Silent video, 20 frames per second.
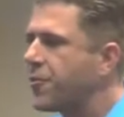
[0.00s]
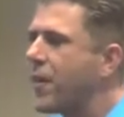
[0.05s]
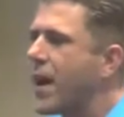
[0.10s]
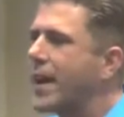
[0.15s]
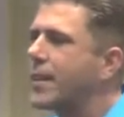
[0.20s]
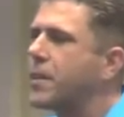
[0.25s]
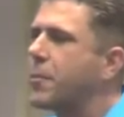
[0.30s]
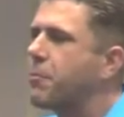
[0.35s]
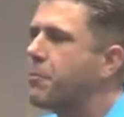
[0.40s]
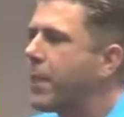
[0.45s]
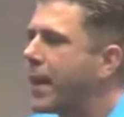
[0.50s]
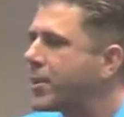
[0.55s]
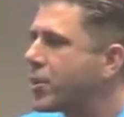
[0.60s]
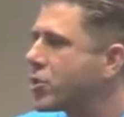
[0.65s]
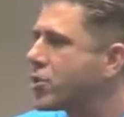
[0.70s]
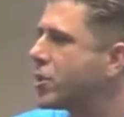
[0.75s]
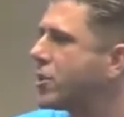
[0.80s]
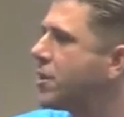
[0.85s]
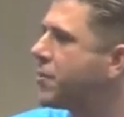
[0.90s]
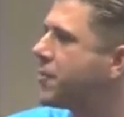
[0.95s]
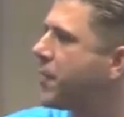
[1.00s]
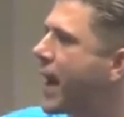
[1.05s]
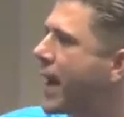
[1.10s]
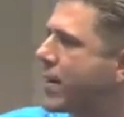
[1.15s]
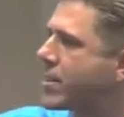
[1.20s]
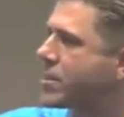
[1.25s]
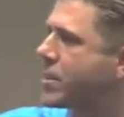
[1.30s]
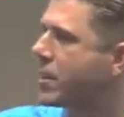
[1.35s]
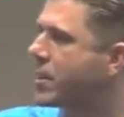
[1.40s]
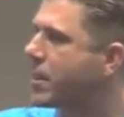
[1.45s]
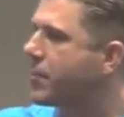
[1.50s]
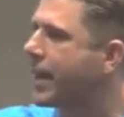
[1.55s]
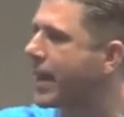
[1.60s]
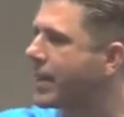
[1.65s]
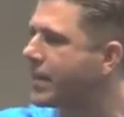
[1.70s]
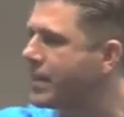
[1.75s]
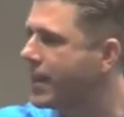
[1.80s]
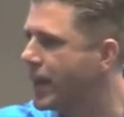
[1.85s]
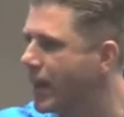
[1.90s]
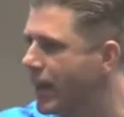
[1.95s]
fight the pathogen, the virus, or the
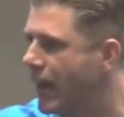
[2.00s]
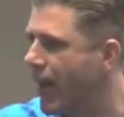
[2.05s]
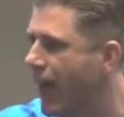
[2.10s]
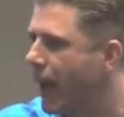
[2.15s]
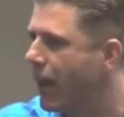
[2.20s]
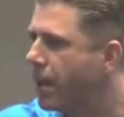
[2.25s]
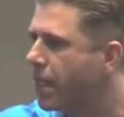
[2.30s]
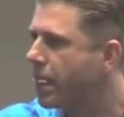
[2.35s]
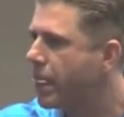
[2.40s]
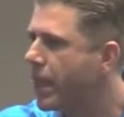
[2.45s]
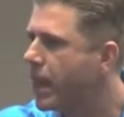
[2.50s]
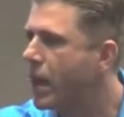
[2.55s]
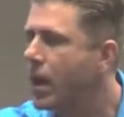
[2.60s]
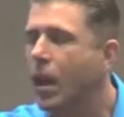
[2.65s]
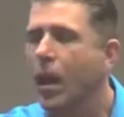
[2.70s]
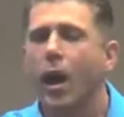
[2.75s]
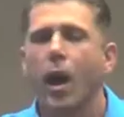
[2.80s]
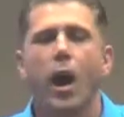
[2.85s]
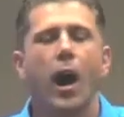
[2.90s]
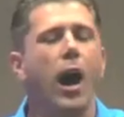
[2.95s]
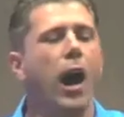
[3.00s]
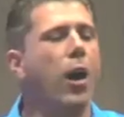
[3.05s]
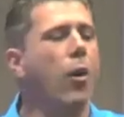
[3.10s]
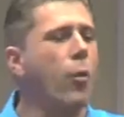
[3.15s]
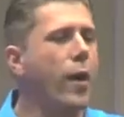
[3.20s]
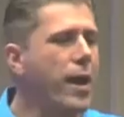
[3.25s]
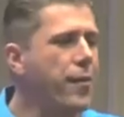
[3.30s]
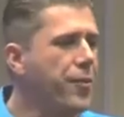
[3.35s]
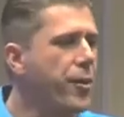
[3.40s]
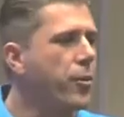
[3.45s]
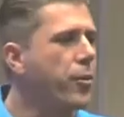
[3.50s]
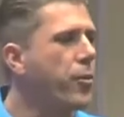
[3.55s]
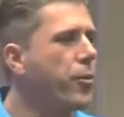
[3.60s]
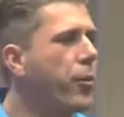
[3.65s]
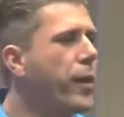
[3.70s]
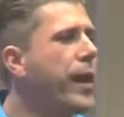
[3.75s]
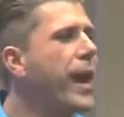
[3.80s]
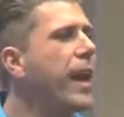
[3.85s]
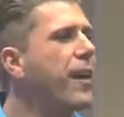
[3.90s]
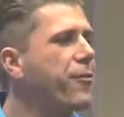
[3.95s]
bacteria. However,
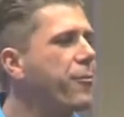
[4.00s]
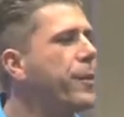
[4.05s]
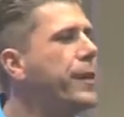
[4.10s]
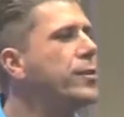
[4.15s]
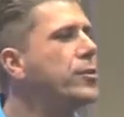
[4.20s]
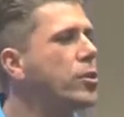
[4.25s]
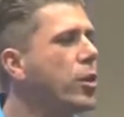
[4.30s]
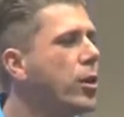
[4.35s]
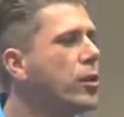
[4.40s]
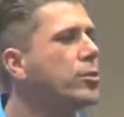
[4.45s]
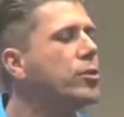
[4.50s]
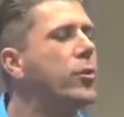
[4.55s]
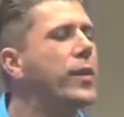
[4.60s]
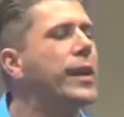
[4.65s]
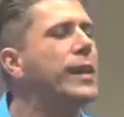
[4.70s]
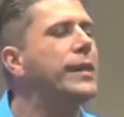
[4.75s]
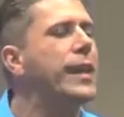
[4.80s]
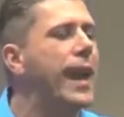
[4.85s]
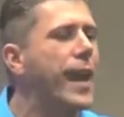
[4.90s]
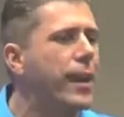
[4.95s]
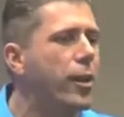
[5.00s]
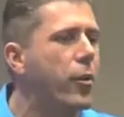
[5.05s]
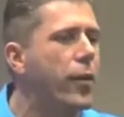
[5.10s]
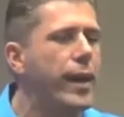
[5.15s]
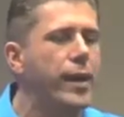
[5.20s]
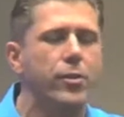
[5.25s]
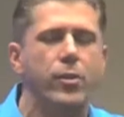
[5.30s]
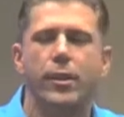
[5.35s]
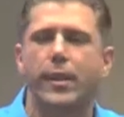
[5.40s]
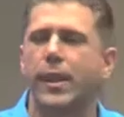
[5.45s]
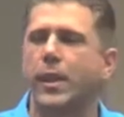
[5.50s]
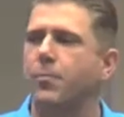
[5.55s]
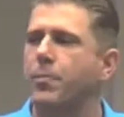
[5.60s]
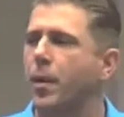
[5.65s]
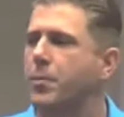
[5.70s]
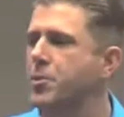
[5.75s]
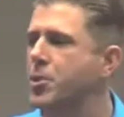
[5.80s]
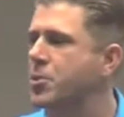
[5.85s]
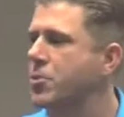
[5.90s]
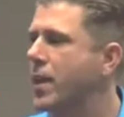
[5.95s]
we have been told to eat anyway to keep
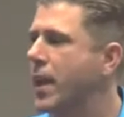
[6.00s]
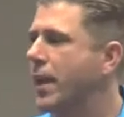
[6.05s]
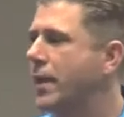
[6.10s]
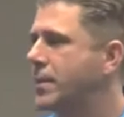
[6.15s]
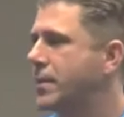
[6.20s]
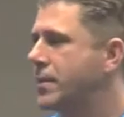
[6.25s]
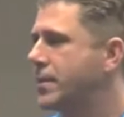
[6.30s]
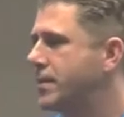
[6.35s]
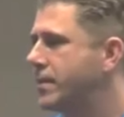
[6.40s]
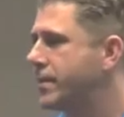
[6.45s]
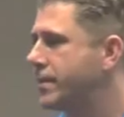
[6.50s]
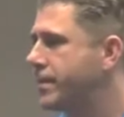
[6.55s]
up strength.